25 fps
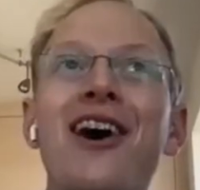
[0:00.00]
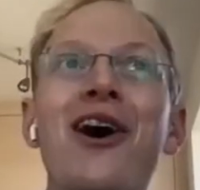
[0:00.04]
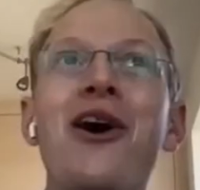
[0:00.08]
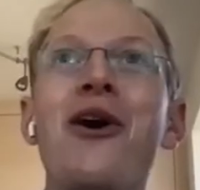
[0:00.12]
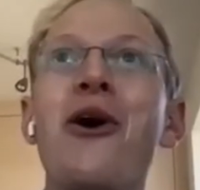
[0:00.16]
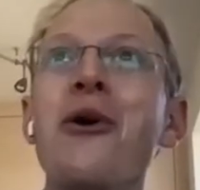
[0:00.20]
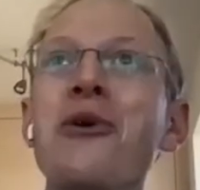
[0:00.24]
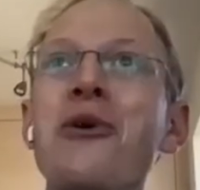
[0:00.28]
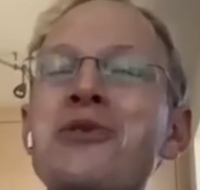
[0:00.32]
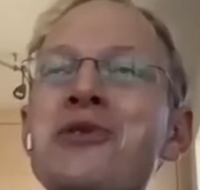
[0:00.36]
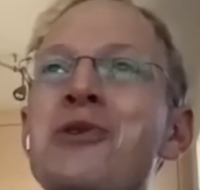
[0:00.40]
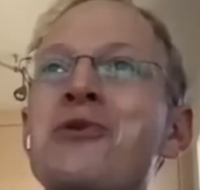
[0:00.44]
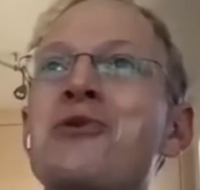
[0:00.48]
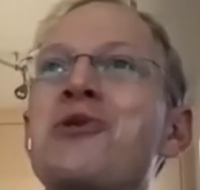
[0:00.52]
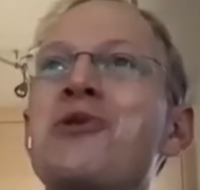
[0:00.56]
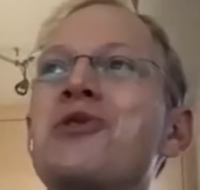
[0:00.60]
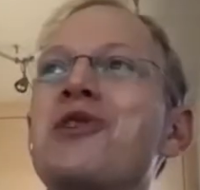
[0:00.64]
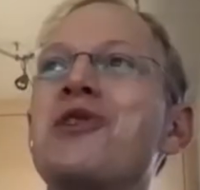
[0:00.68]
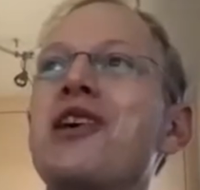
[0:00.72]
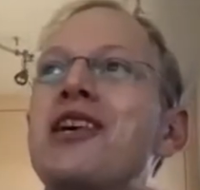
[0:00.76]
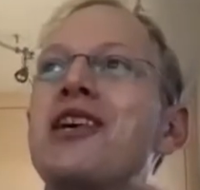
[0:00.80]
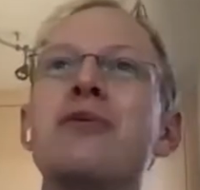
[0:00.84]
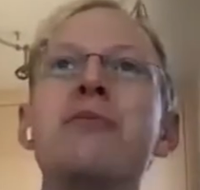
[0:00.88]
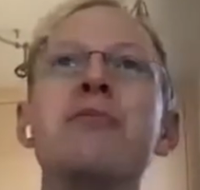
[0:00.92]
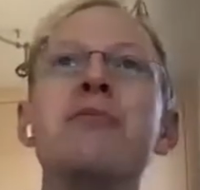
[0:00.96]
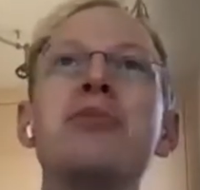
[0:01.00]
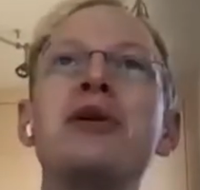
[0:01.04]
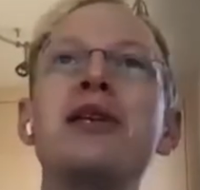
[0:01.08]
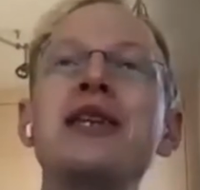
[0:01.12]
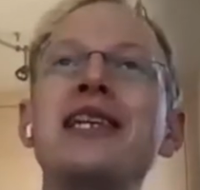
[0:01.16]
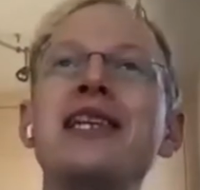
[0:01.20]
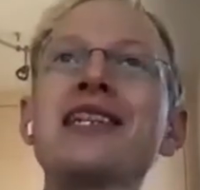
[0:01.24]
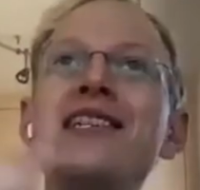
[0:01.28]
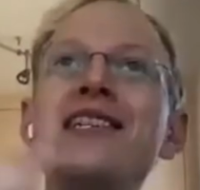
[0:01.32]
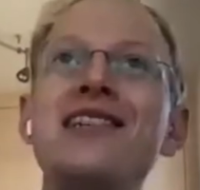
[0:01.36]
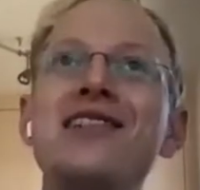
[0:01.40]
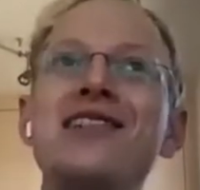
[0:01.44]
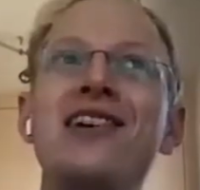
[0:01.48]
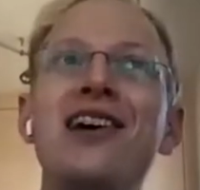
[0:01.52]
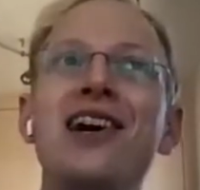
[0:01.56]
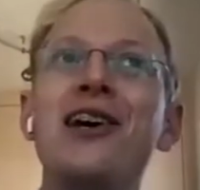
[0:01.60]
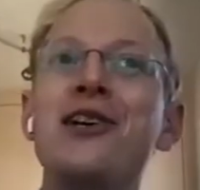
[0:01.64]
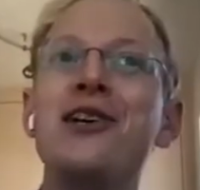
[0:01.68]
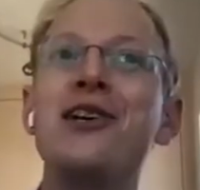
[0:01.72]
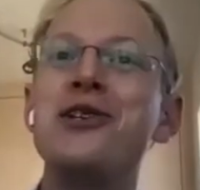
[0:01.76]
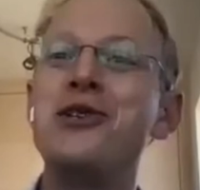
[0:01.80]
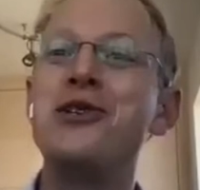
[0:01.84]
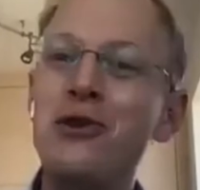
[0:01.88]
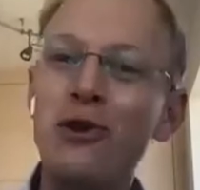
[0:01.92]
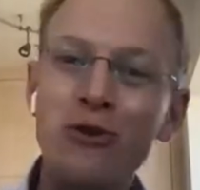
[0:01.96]
also just a complete
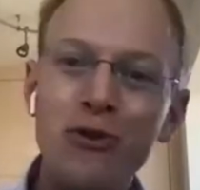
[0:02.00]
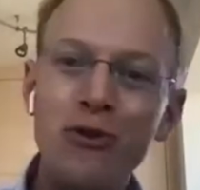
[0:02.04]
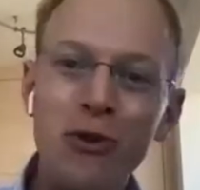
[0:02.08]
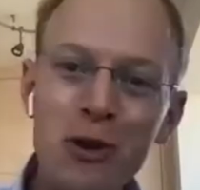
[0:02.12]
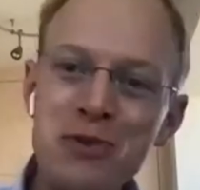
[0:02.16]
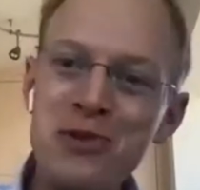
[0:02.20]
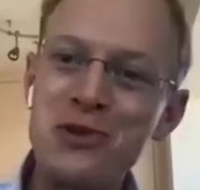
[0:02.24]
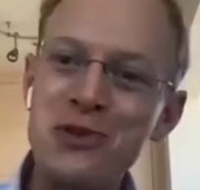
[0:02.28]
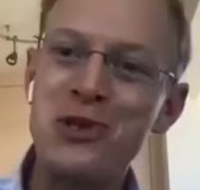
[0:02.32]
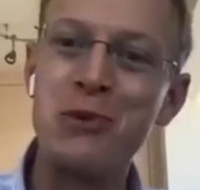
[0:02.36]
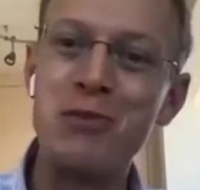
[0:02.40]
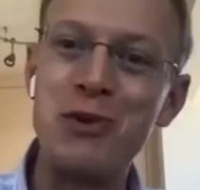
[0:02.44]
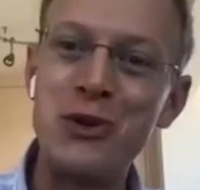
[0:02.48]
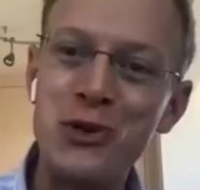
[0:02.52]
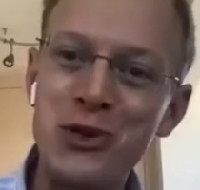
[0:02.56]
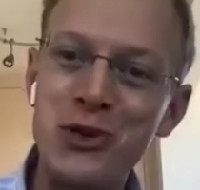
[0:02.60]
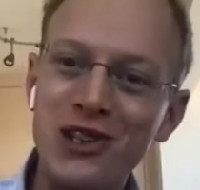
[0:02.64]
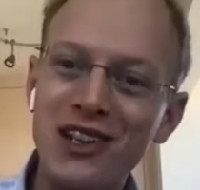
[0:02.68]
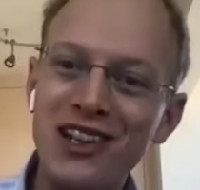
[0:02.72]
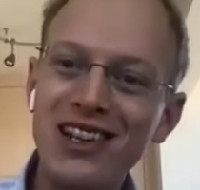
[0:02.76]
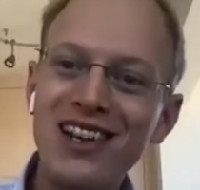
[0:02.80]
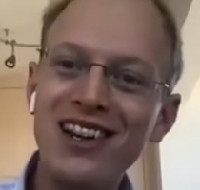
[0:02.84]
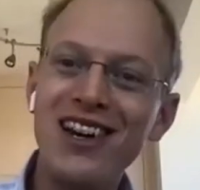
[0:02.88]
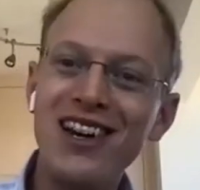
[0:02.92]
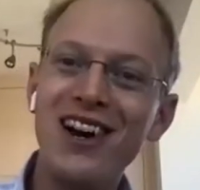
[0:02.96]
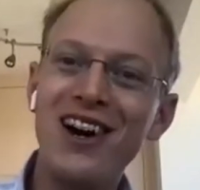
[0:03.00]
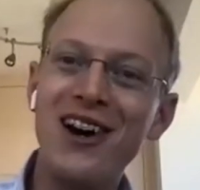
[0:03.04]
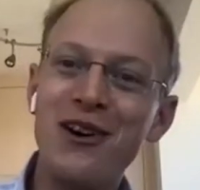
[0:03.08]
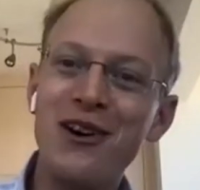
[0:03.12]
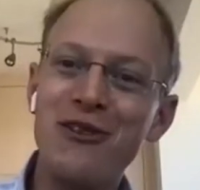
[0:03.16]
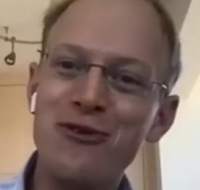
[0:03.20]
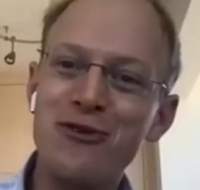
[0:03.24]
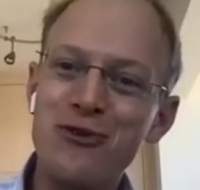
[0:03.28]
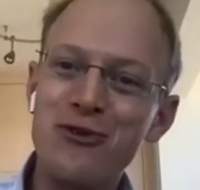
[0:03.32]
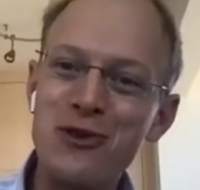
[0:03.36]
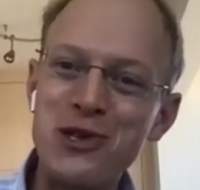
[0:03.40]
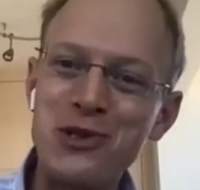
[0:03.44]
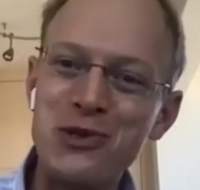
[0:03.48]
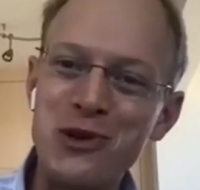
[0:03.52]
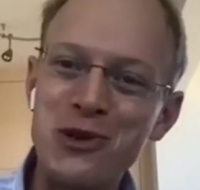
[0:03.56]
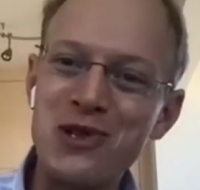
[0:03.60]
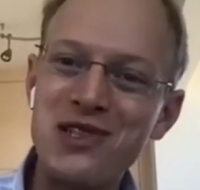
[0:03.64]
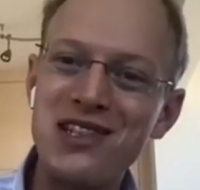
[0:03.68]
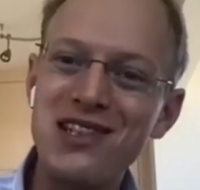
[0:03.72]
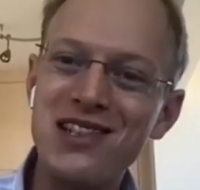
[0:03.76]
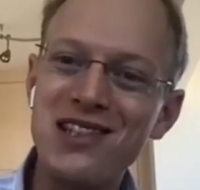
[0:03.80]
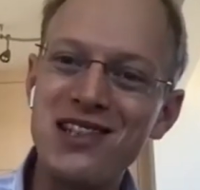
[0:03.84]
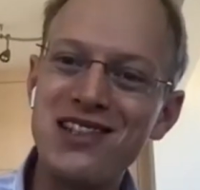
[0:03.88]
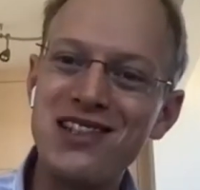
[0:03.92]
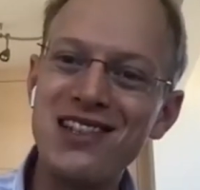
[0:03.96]
uniform distribution of
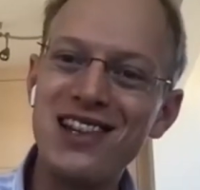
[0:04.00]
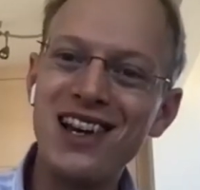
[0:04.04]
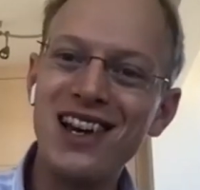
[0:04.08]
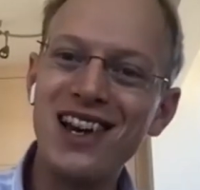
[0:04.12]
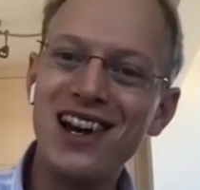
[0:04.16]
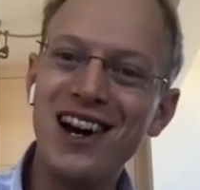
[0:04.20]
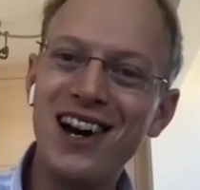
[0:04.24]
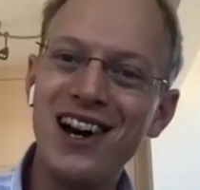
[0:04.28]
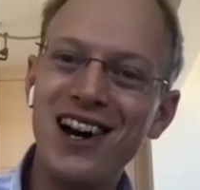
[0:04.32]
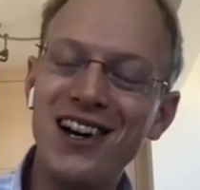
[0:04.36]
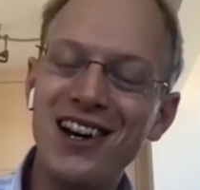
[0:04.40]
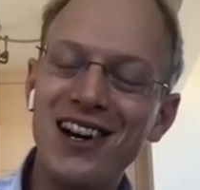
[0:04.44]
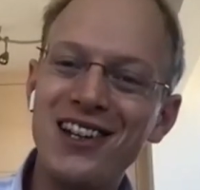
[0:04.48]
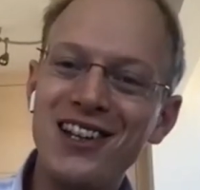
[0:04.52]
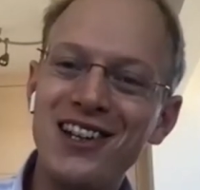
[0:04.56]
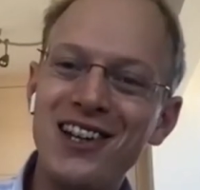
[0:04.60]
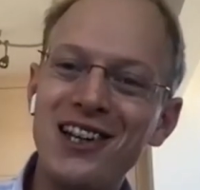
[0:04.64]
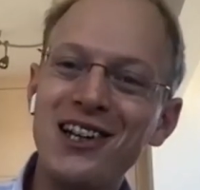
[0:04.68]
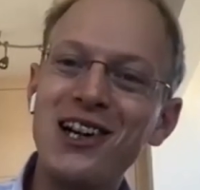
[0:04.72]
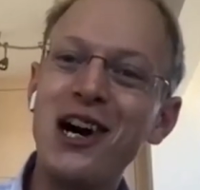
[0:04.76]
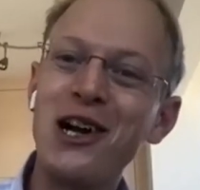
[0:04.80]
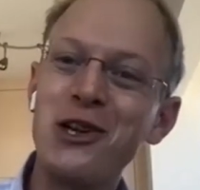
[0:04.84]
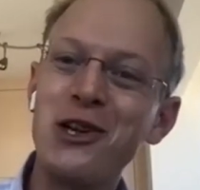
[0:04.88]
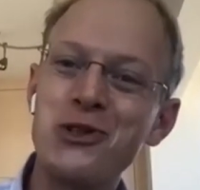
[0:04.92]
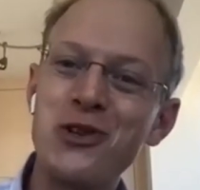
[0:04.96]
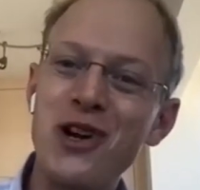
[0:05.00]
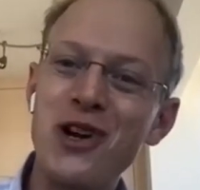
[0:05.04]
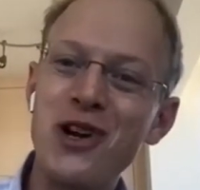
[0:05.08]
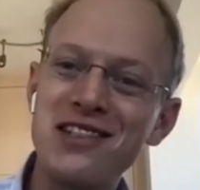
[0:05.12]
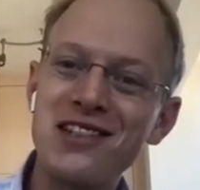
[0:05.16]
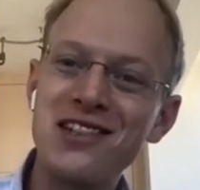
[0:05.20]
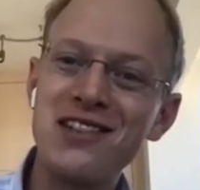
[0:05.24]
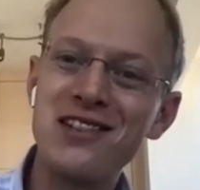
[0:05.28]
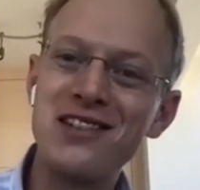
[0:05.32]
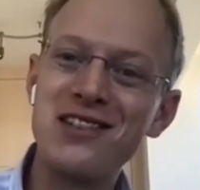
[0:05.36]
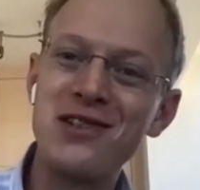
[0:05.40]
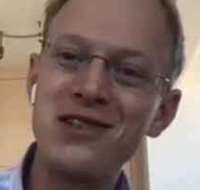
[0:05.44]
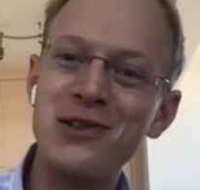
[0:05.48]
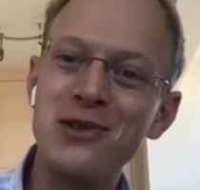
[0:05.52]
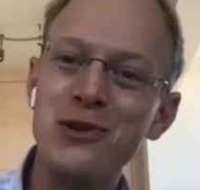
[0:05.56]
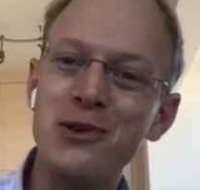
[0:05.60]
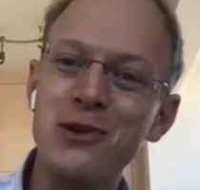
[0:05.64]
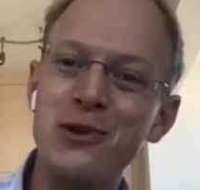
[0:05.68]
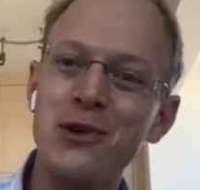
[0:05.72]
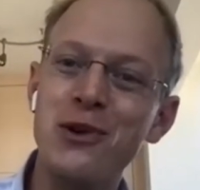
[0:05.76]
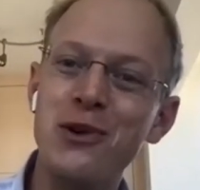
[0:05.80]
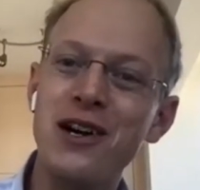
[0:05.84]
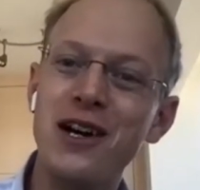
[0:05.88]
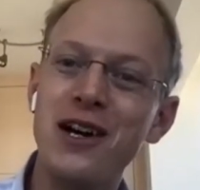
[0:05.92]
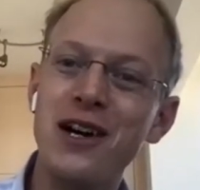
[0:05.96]
resources in contrast to,